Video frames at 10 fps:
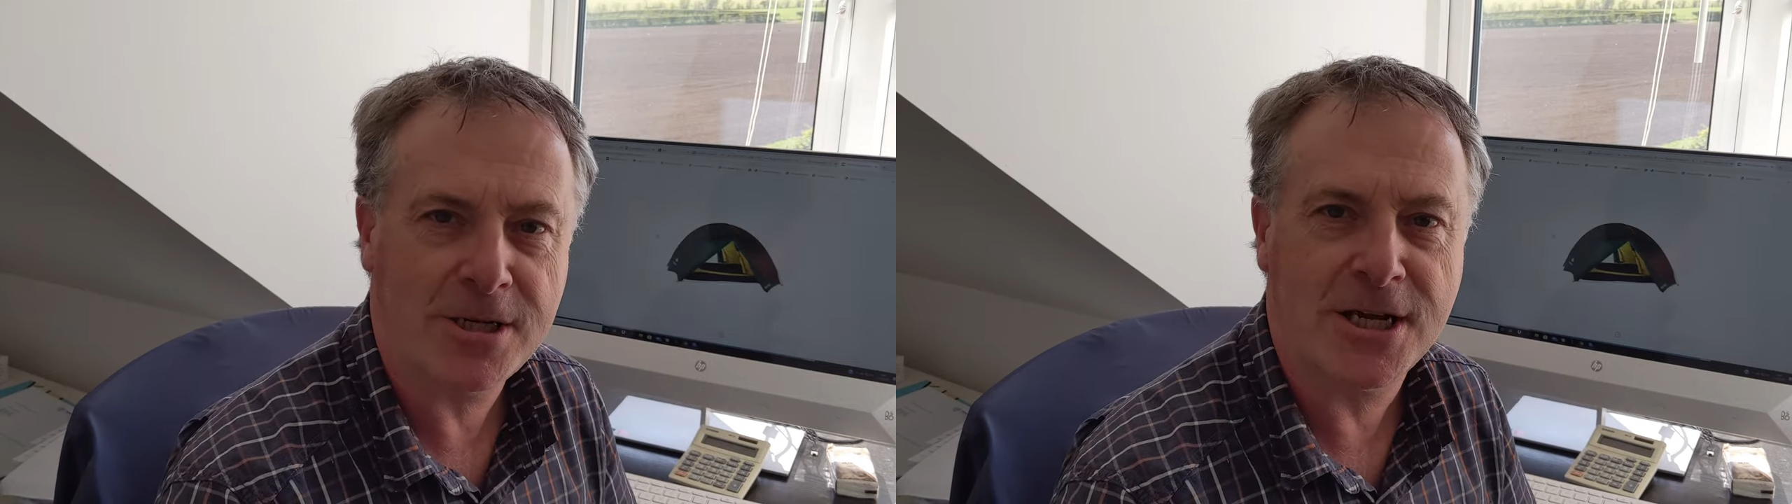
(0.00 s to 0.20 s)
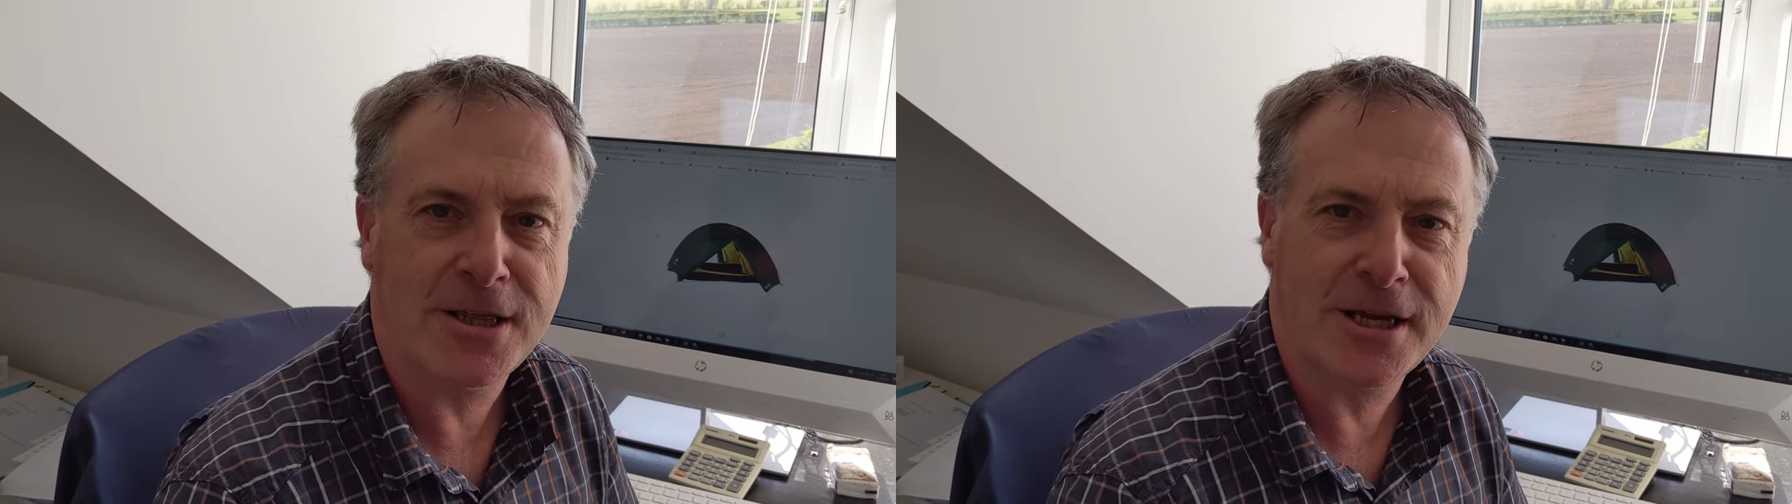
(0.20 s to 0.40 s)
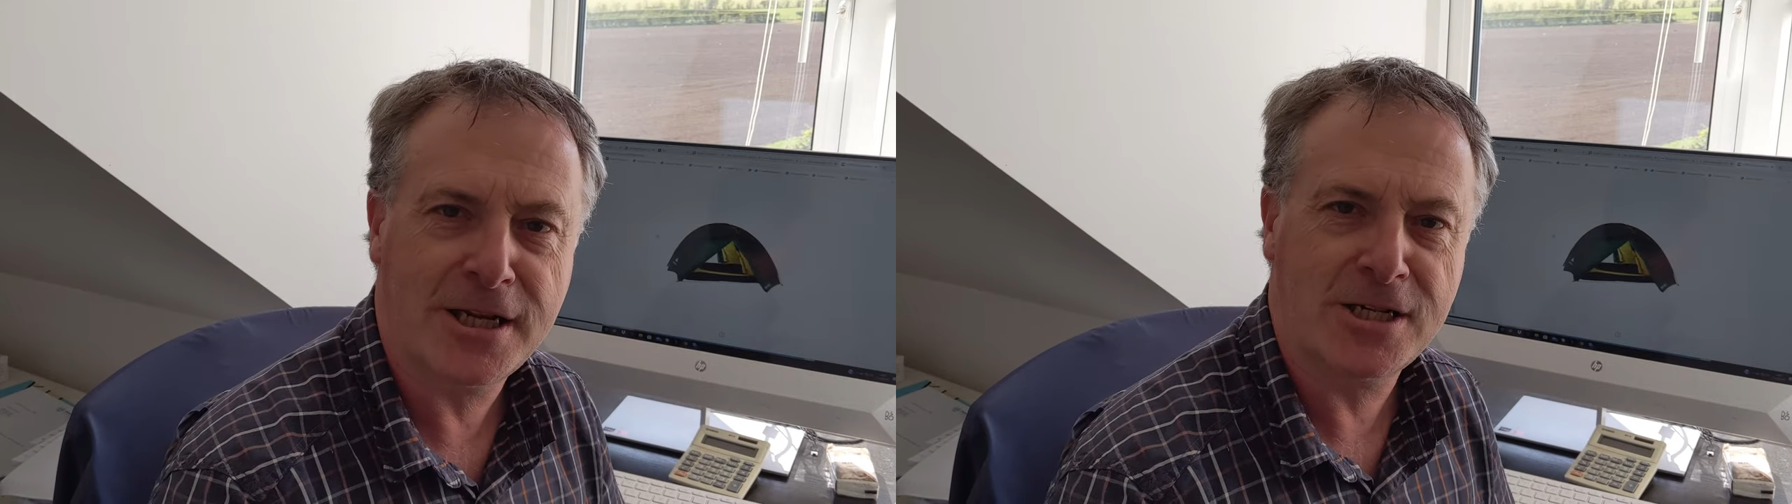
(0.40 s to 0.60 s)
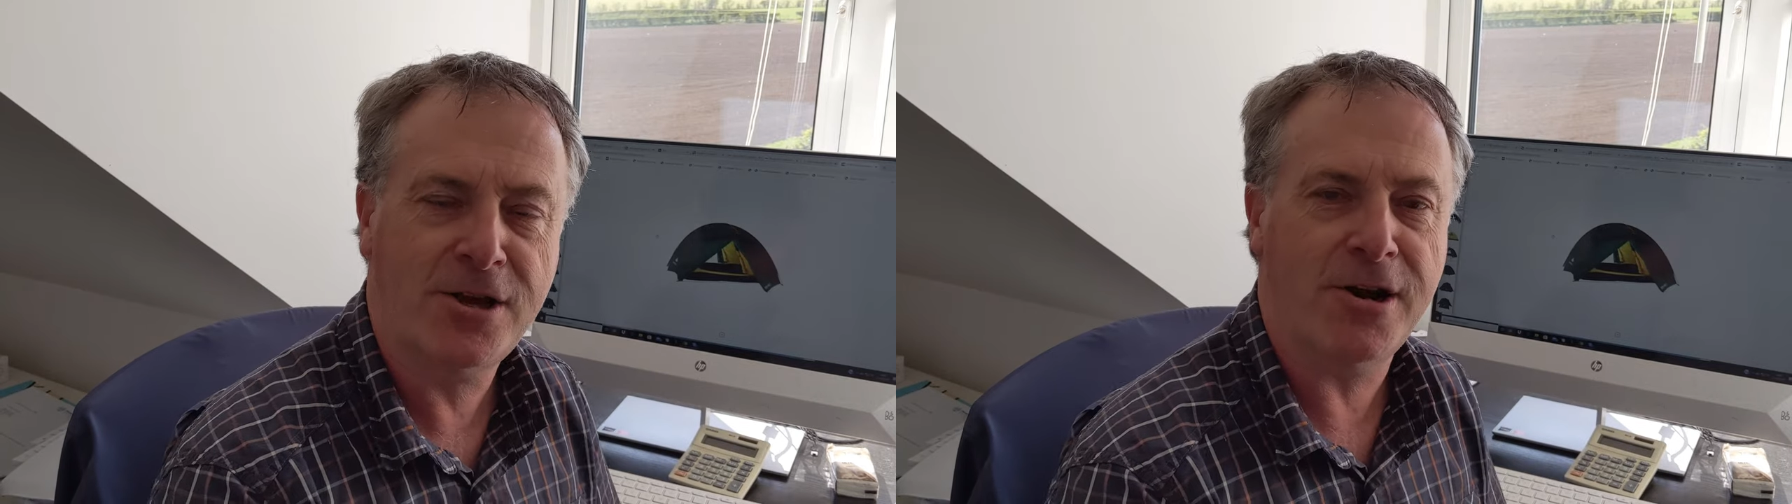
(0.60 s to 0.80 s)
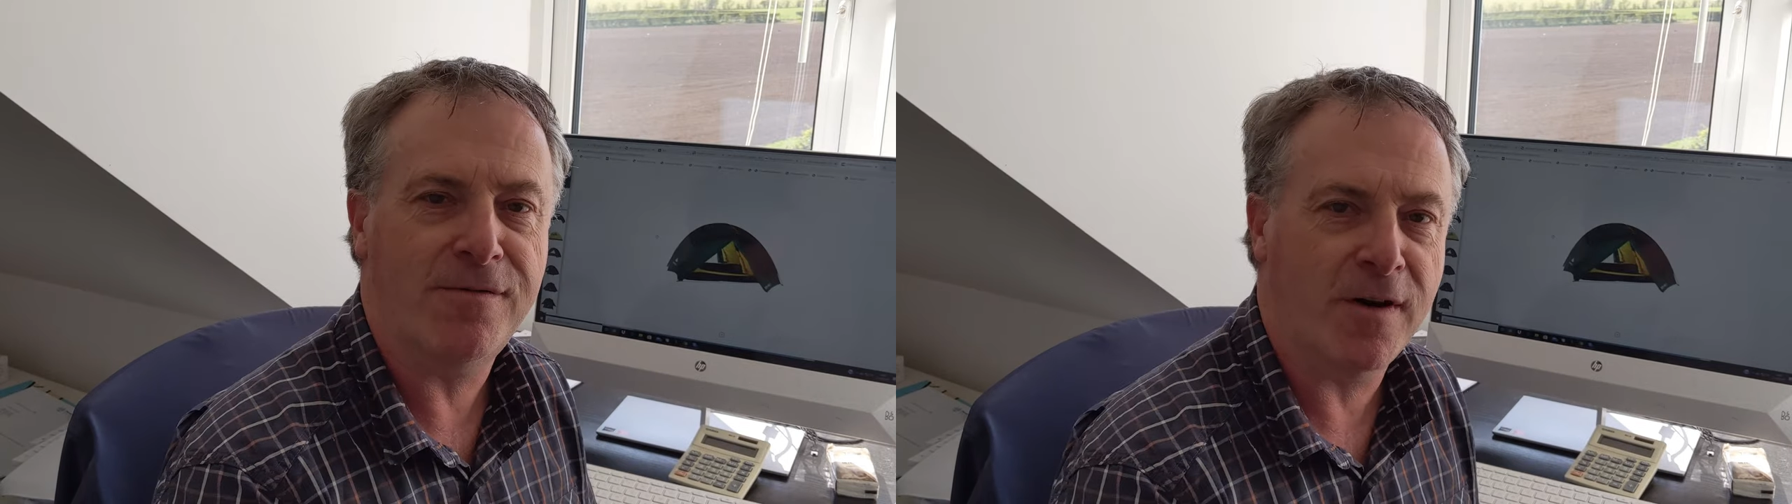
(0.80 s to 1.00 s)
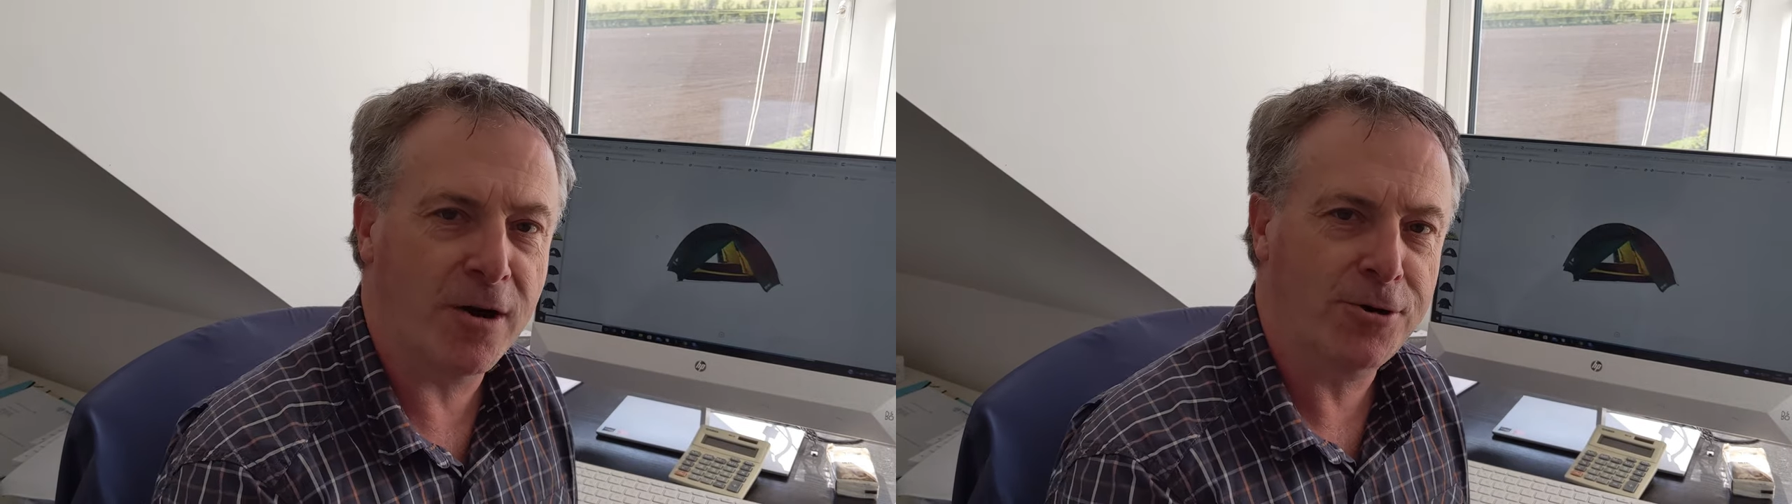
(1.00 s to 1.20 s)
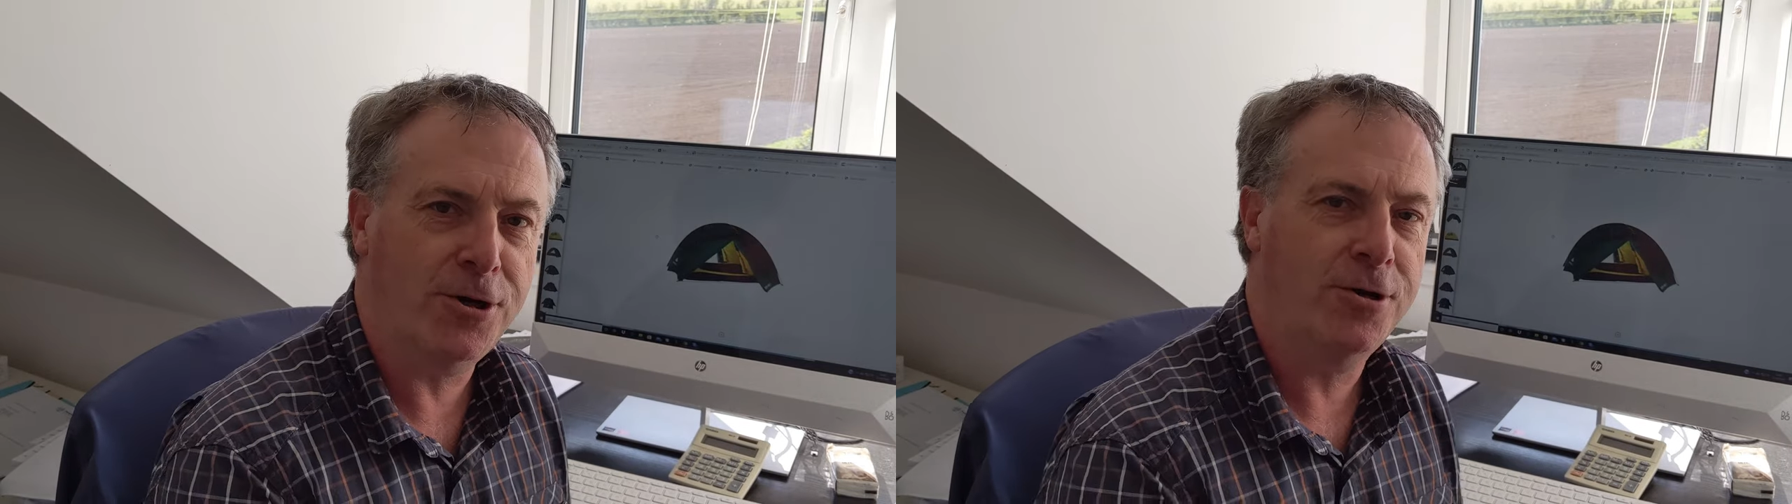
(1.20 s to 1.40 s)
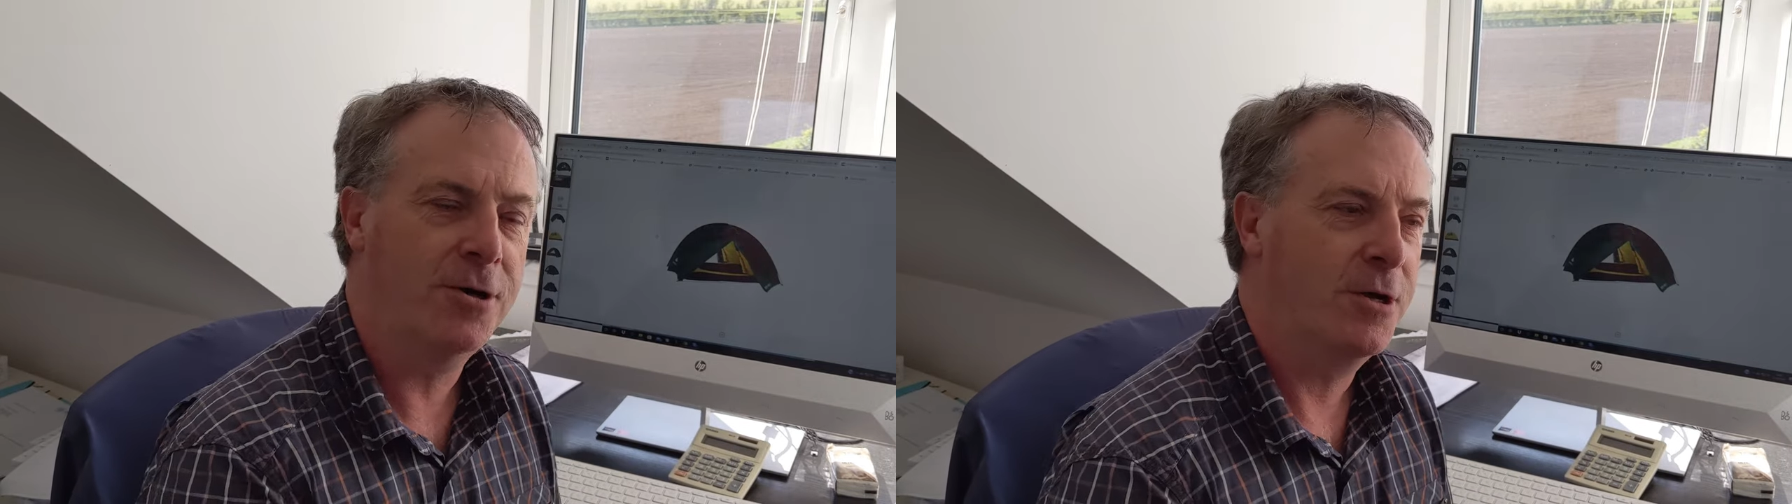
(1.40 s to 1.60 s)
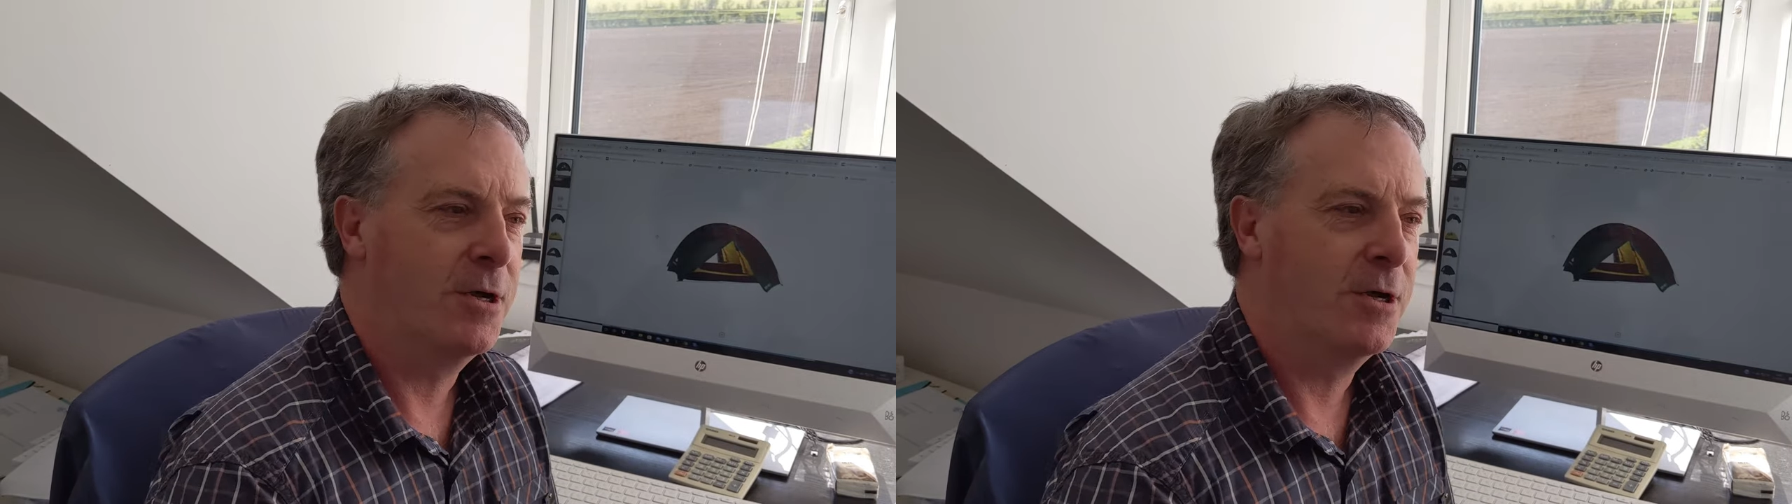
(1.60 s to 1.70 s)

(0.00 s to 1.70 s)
which I think is great value.